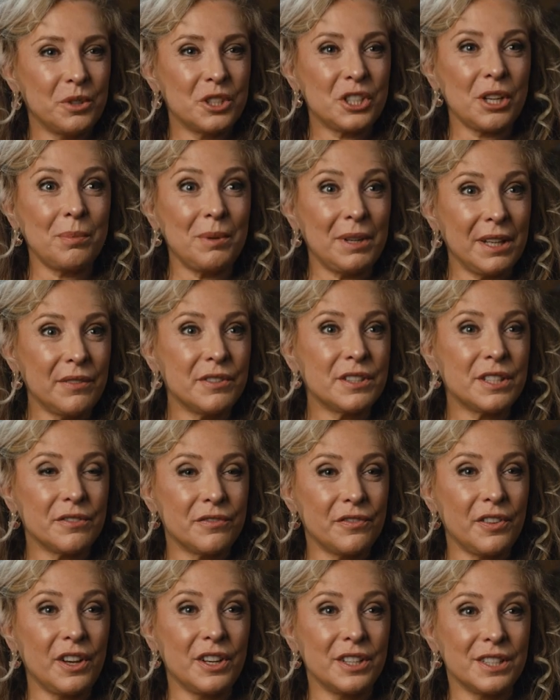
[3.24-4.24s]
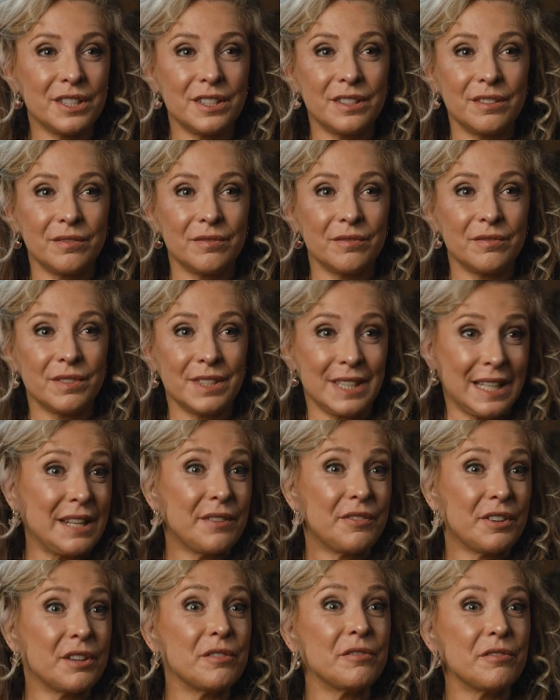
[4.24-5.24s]
which I believe is the first
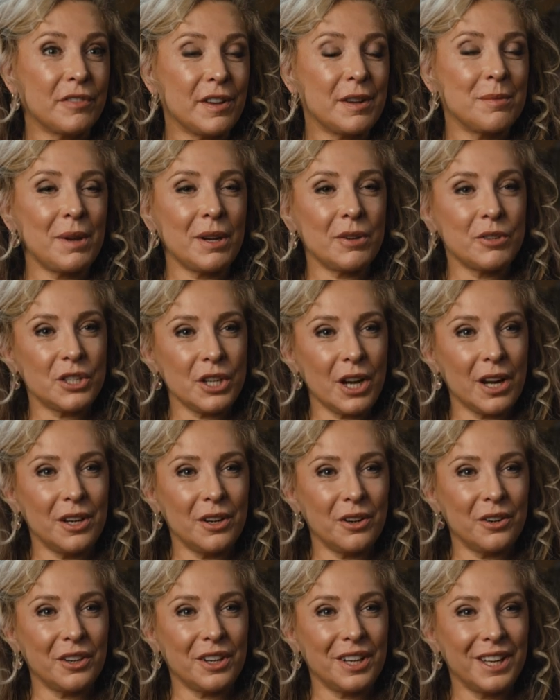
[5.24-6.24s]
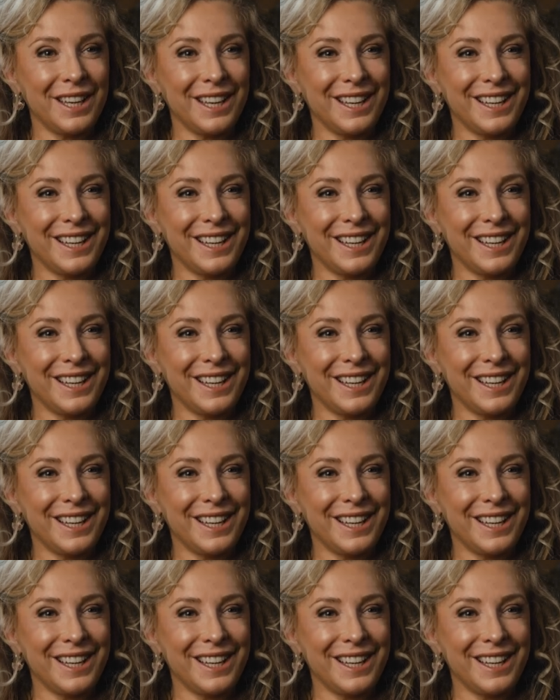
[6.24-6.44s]
significant female Shylock,